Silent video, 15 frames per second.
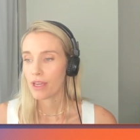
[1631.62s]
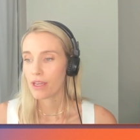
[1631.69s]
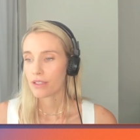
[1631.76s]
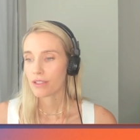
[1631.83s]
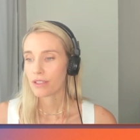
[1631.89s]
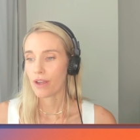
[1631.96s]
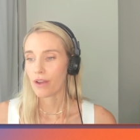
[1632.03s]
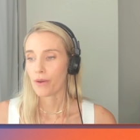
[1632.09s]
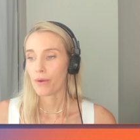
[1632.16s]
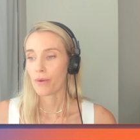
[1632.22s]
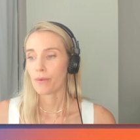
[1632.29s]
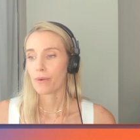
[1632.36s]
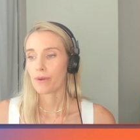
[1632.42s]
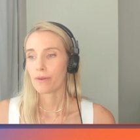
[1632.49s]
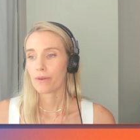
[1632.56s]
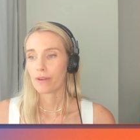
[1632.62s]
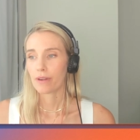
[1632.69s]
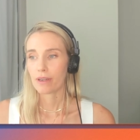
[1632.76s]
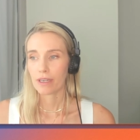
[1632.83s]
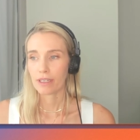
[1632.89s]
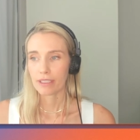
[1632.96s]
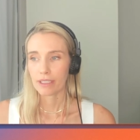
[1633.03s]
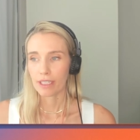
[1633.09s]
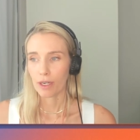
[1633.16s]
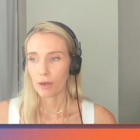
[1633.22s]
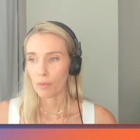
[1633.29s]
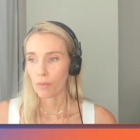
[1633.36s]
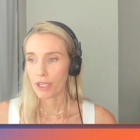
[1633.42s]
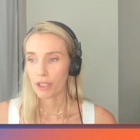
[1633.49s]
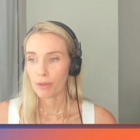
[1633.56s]
So, you know,
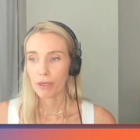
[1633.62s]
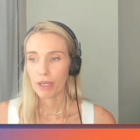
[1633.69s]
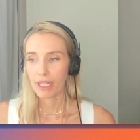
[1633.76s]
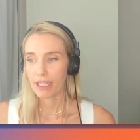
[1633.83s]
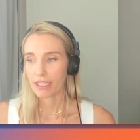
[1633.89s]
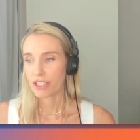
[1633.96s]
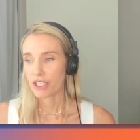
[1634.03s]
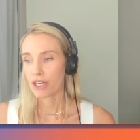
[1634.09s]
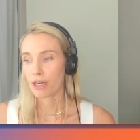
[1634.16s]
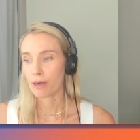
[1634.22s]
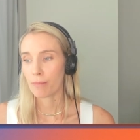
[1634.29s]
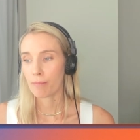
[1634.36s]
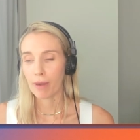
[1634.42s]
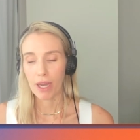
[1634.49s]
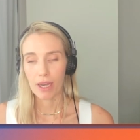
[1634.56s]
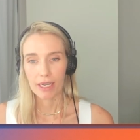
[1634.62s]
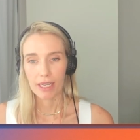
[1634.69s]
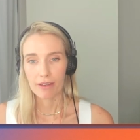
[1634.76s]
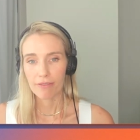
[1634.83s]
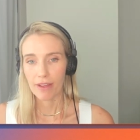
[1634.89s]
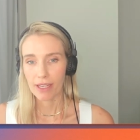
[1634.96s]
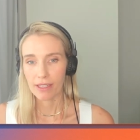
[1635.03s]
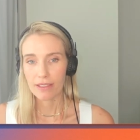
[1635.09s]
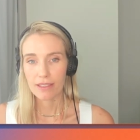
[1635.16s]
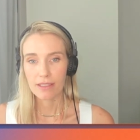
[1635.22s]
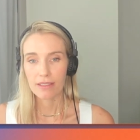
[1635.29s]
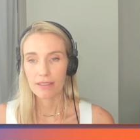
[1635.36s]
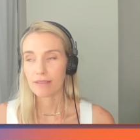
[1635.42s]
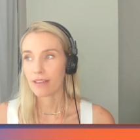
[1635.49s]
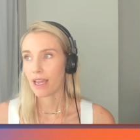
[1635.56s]
what you put into your body
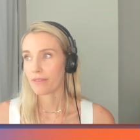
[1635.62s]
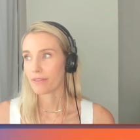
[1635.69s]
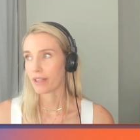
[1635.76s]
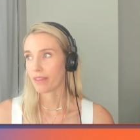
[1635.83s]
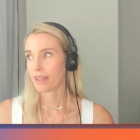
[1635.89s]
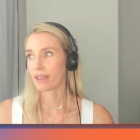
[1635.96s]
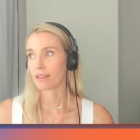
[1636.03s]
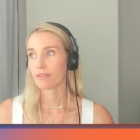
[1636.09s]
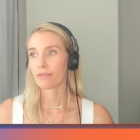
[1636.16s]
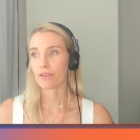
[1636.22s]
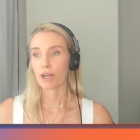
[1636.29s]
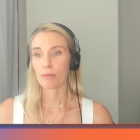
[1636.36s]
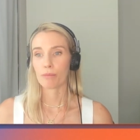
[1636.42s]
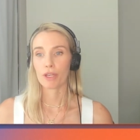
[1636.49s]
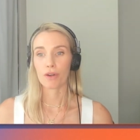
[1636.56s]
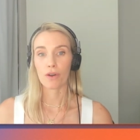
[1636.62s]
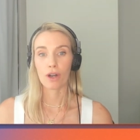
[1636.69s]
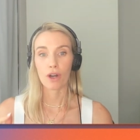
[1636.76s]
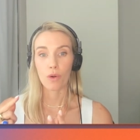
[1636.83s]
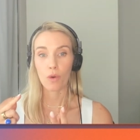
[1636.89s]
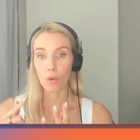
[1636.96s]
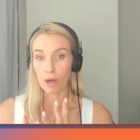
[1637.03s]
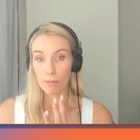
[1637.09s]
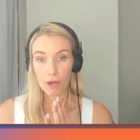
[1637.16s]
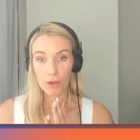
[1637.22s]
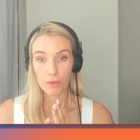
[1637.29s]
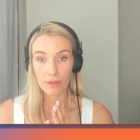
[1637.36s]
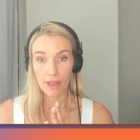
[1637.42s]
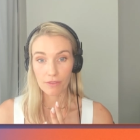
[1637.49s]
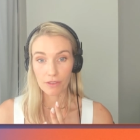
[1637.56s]
affects everything from your
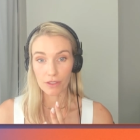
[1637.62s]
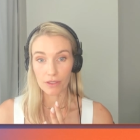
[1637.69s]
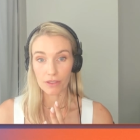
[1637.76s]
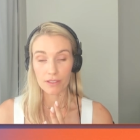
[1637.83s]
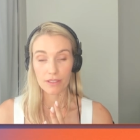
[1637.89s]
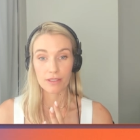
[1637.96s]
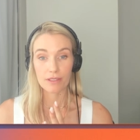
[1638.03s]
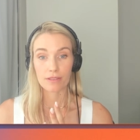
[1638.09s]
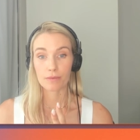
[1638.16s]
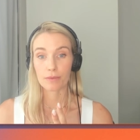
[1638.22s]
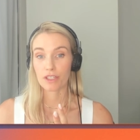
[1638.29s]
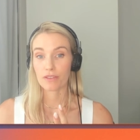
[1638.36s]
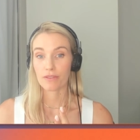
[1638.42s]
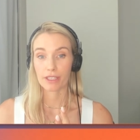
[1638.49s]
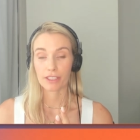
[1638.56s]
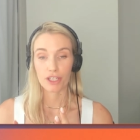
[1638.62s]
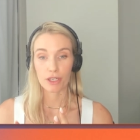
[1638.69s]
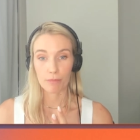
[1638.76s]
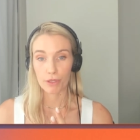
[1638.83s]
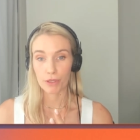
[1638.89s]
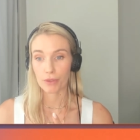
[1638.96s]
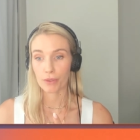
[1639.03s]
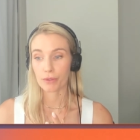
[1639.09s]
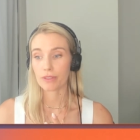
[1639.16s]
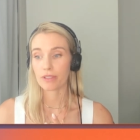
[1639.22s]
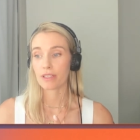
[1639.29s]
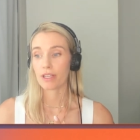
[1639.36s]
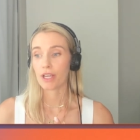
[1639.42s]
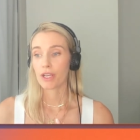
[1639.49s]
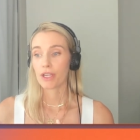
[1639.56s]
hormone levels, which affect your
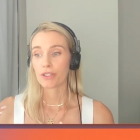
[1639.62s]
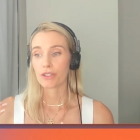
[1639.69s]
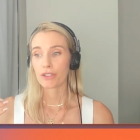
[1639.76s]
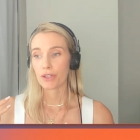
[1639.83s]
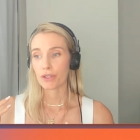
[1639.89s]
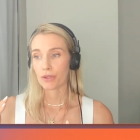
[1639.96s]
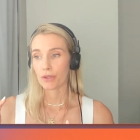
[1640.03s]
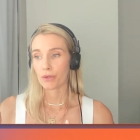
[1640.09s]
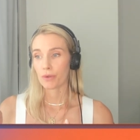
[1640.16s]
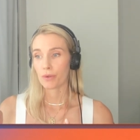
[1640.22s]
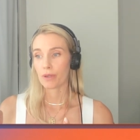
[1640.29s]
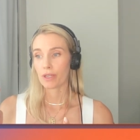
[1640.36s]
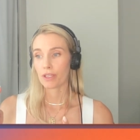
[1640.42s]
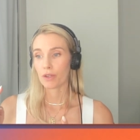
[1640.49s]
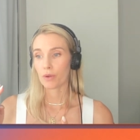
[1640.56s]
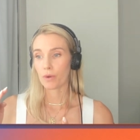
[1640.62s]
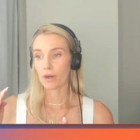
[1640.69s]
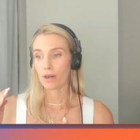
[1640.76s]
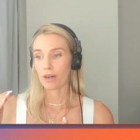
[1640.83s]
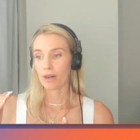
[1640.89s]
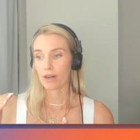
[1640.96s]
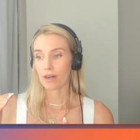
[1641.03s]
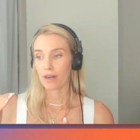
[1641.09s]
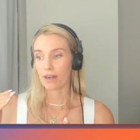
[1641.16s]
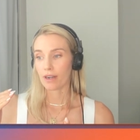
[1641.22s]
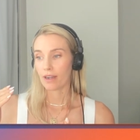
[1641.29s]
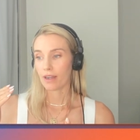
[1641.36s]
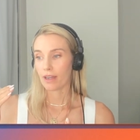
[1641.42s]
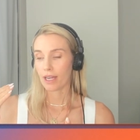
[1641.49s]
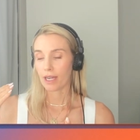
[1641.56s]
moods, to your
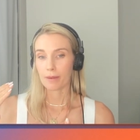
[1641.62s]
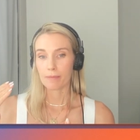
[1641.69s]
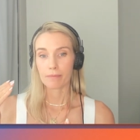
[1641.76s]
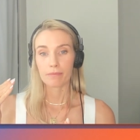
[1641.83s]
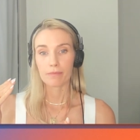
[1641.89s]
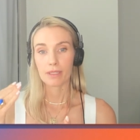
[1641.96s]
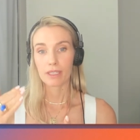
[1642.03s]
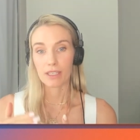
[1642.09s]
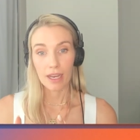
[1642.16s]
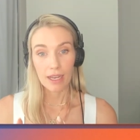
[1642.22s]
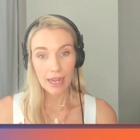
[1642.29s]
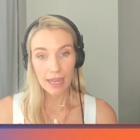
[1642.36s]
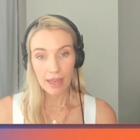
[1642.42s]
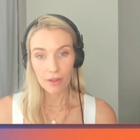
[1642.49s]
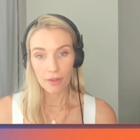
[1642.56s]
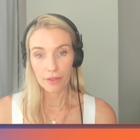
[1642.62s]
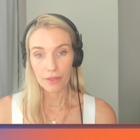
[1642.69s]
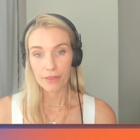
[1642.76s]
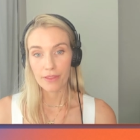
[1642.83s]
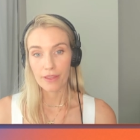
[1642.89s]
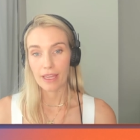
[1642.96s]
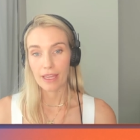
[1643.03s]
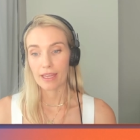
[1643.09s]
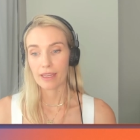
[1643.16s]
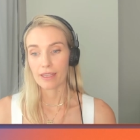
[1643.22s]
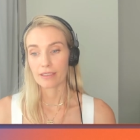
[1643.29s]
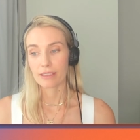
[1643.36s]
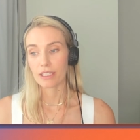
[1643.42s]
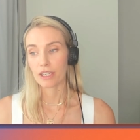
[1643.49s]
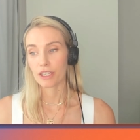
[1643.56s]
um, gut health
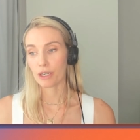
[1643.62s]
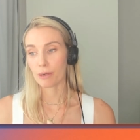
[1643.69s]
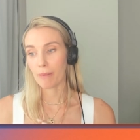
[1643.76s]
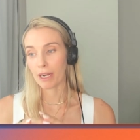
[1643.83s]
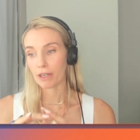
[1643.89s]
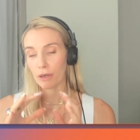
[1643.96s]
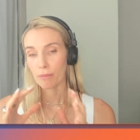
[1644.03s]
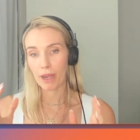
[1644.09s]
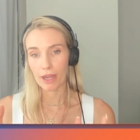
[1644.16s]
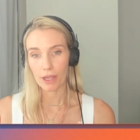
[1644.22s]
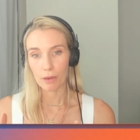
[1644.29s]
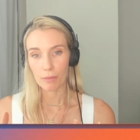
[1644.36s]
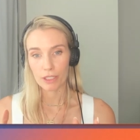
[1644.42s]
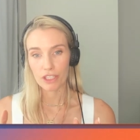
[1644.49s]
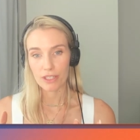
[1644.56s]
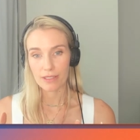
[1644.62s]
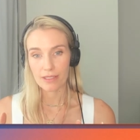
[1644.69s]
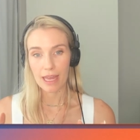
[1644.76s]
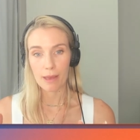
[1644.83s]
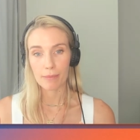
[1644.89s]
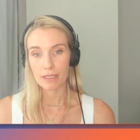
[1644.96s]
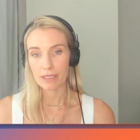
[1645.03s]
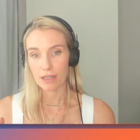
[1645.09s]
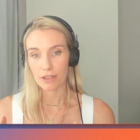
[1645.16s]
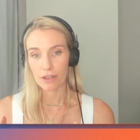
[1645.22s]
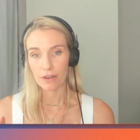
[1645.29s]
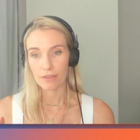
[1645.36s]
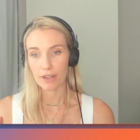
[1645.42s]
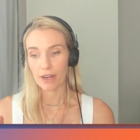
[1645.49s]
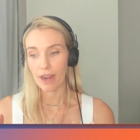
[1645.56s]
and your microbiome, which is the epicenter
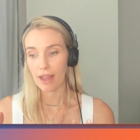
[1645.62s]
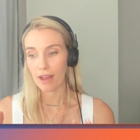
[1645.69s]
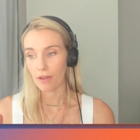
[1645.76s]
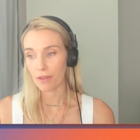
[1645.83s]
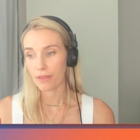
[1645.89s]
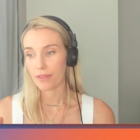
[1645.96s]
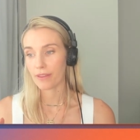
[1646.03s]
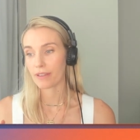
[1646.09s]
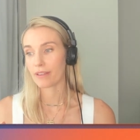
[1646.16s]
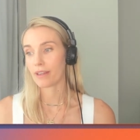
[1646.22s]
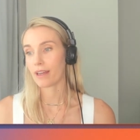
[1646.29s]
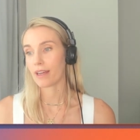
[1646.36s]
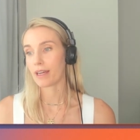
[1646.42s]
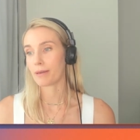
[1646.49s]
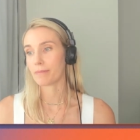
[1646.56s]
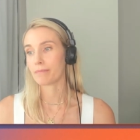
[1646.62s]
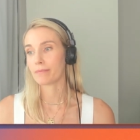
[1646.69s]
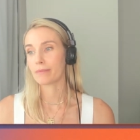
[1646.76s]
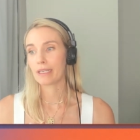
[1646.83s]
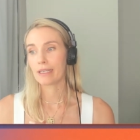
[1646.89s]
of your health. Um,